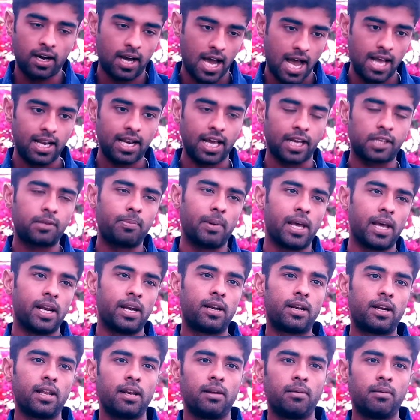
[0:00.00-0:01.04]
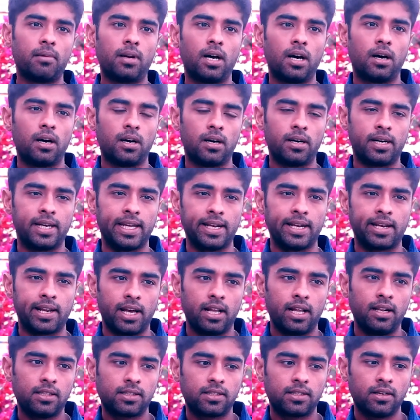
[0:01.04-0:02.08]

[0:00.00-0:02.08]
I'll explain it in detail.